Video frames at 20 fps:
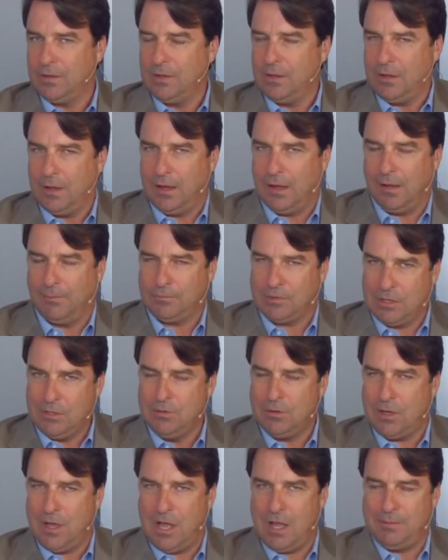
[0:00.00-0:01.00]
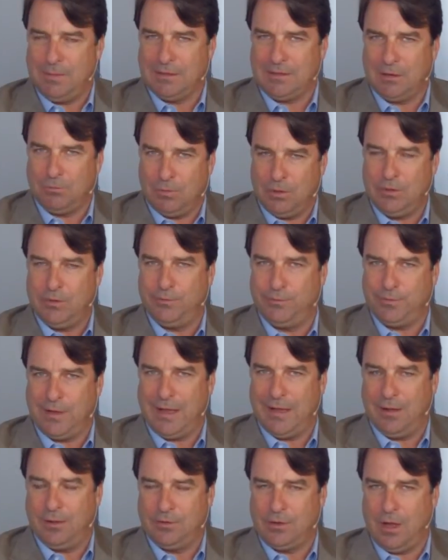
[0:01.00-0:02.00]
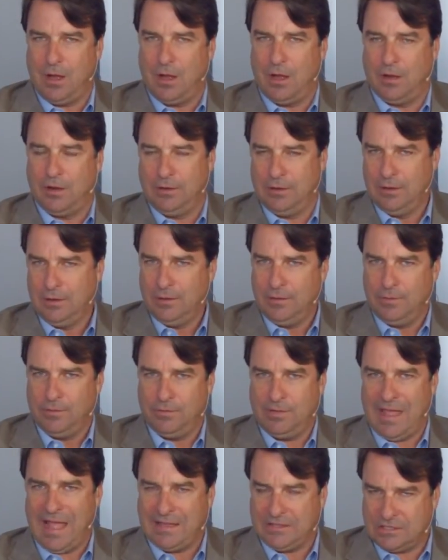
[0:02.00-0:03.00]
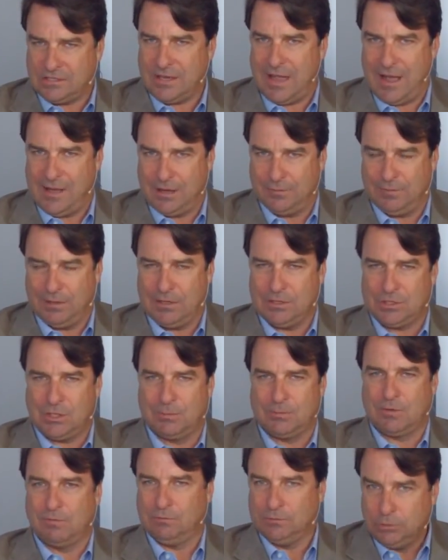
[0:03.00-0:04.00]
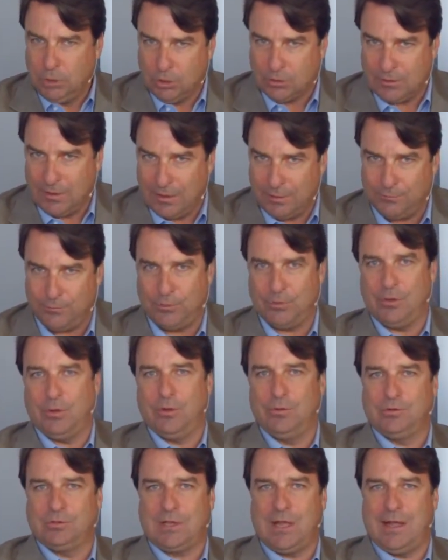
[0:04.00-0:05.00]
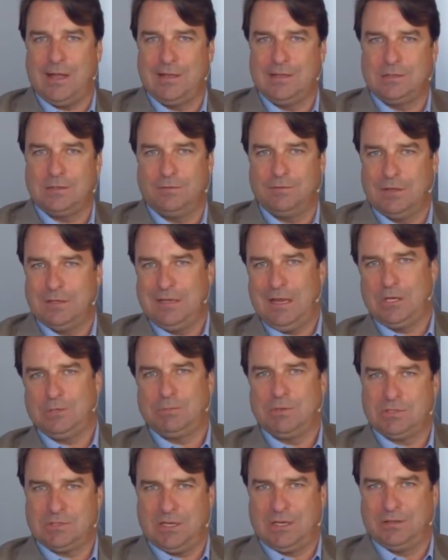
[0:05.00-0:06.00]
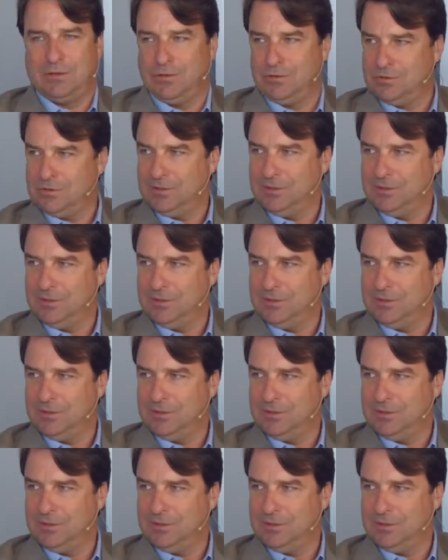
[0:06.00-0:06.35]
Can you comment on what you found on that side of it in terms of looking for those kinds of engagement signals?